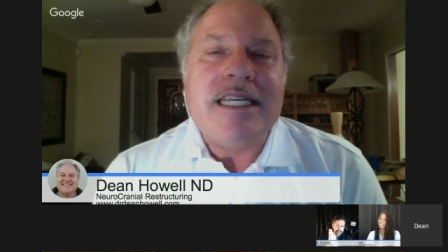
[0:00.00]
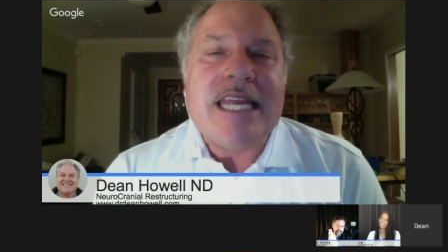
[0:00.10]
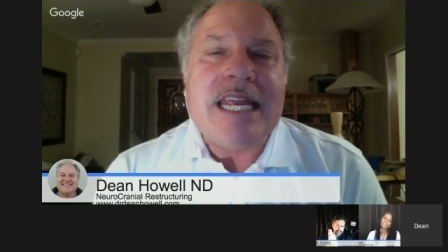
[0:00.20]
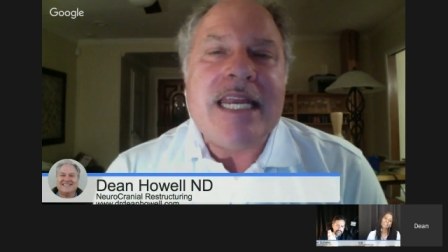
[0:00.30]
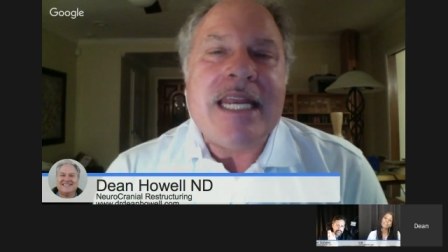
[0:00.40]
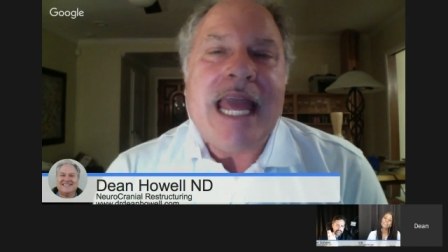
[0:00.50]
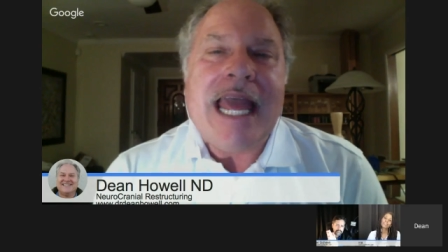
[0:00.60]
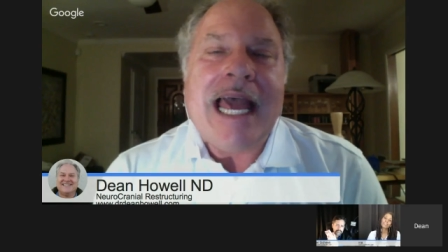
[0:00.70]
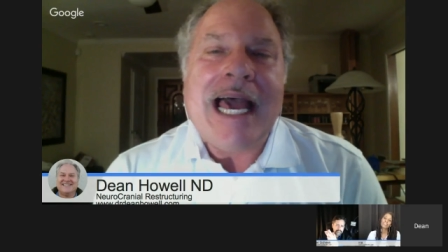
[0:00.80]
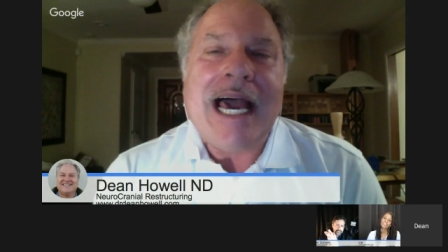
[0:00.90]
Dean
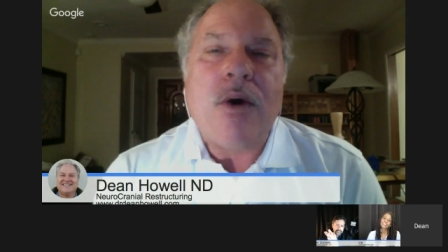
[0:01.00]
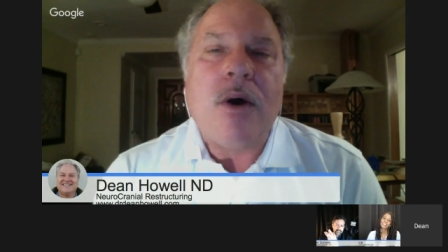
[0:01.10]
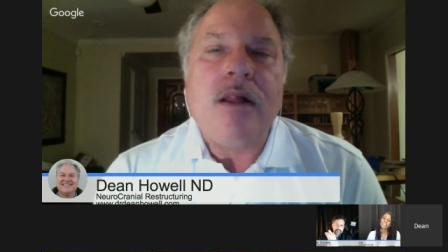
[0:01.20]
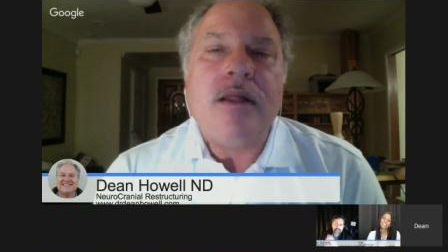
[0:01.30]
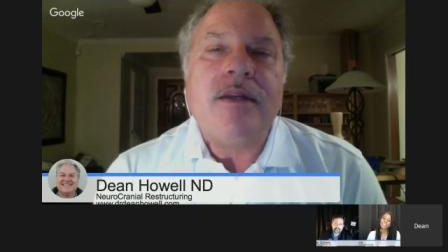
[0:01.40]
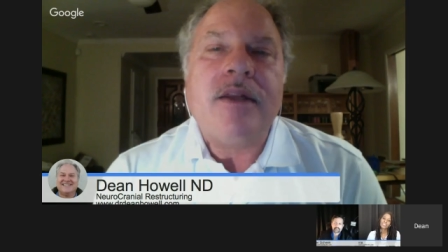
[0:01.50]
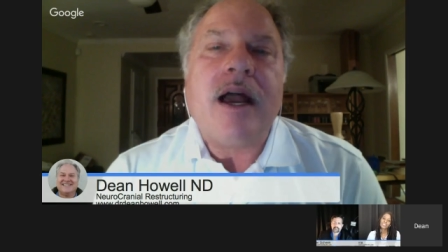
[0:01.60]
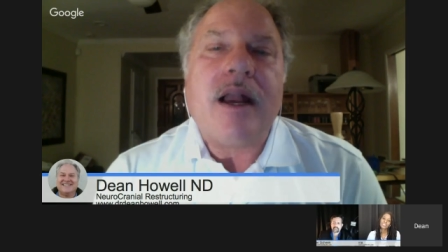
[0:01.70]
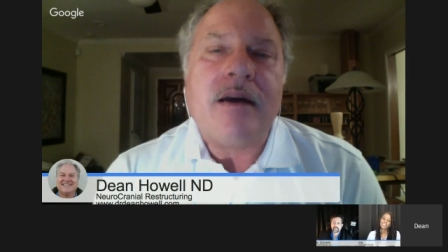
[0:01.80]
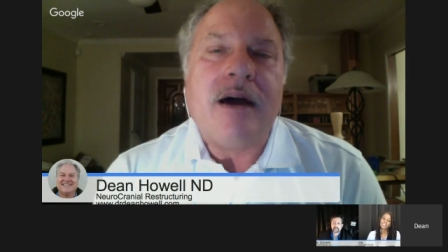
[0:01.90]
Howell
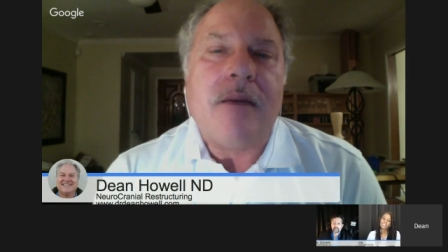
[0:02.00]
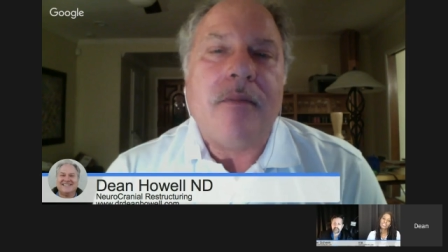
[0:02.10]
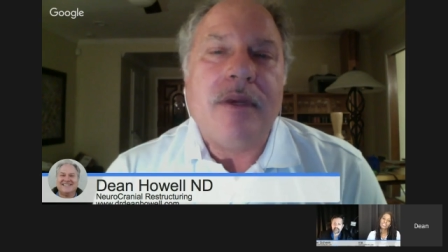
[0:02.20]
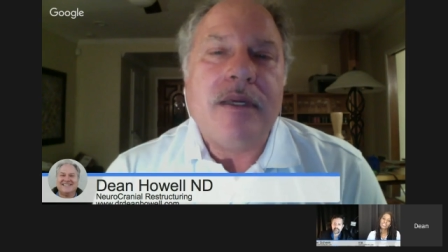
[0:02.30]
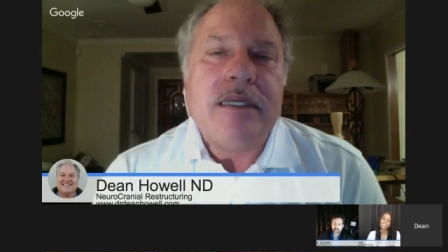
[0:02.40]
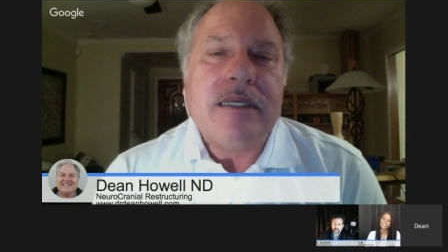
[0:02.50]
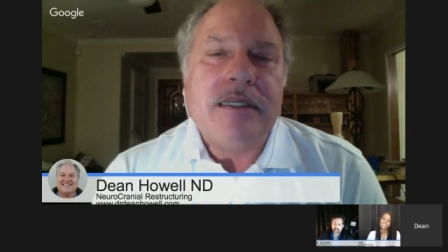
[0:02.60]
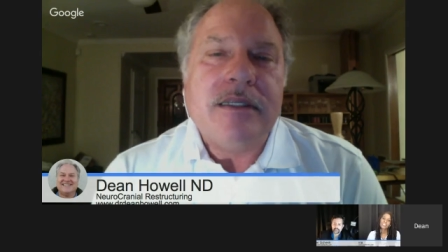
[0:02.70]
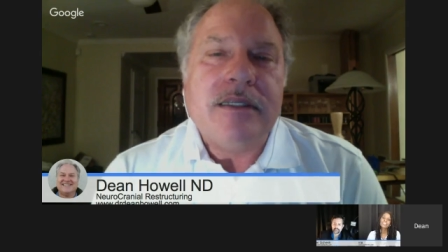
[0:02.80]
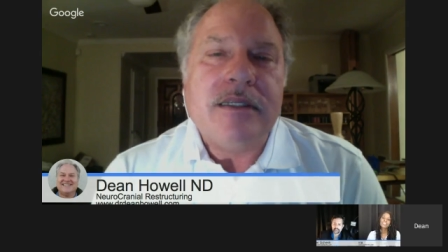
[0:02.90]
dot com.
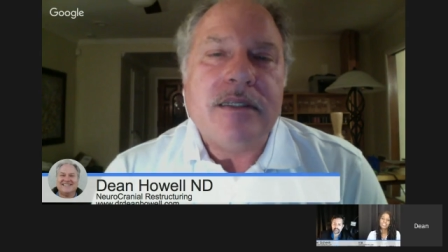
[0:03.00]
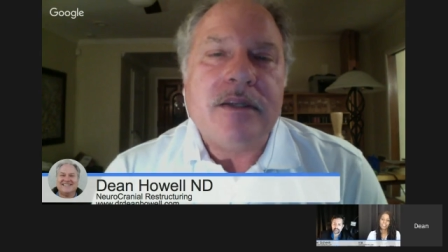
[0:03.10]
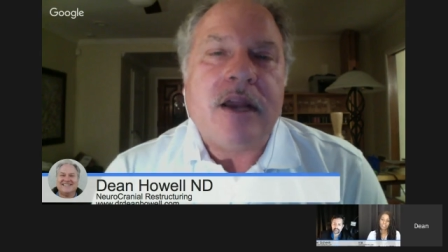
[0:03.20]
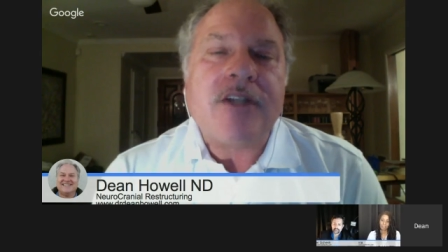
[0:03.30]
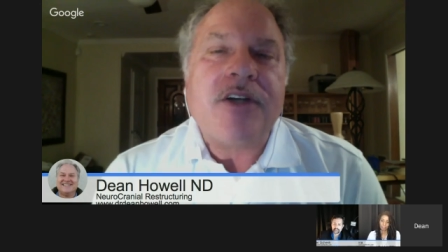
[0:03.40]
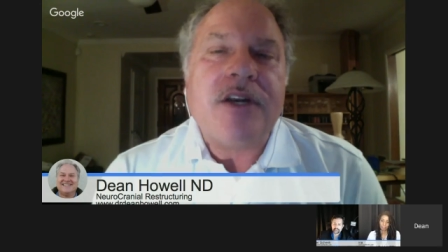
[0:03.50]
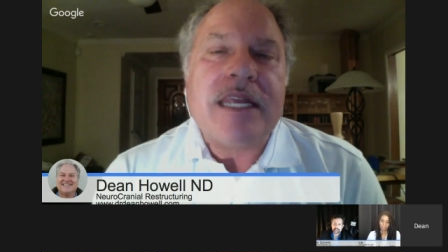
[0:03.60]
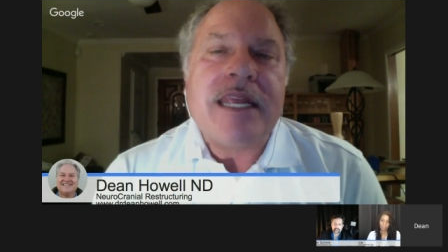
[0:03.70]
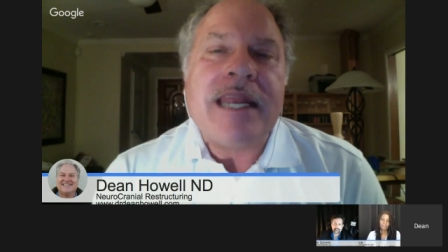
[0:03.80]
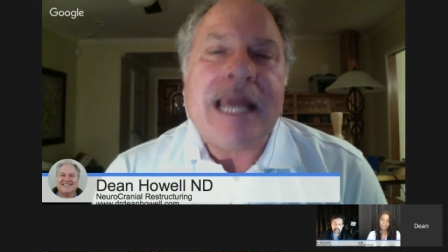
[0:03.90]
Doctor
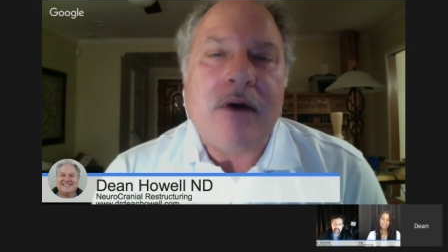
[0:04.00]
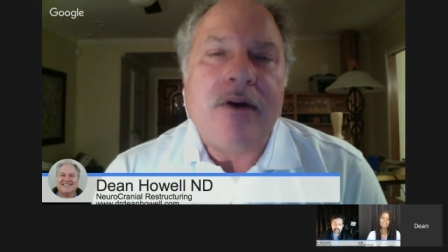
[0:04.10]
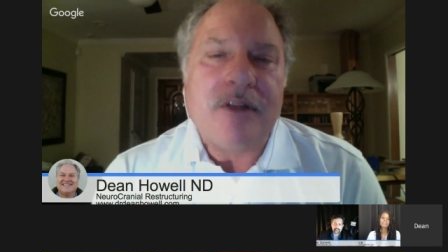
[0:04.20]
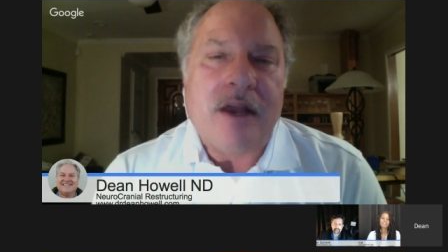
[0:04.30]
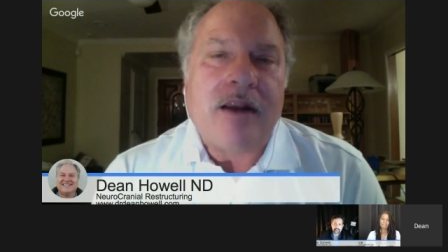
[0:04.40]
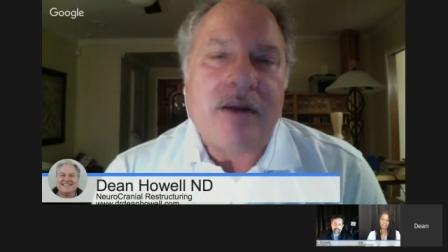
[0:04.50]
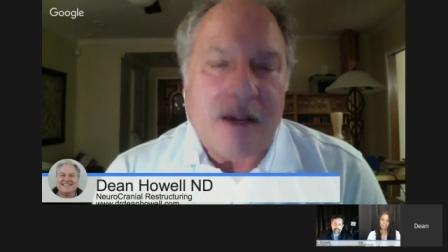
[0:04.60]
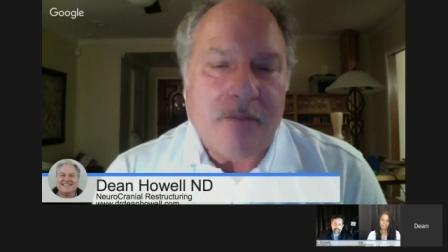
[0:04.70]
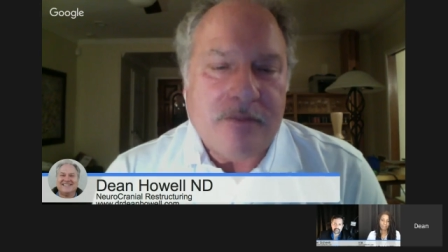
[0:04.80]
Dean Howell dot com.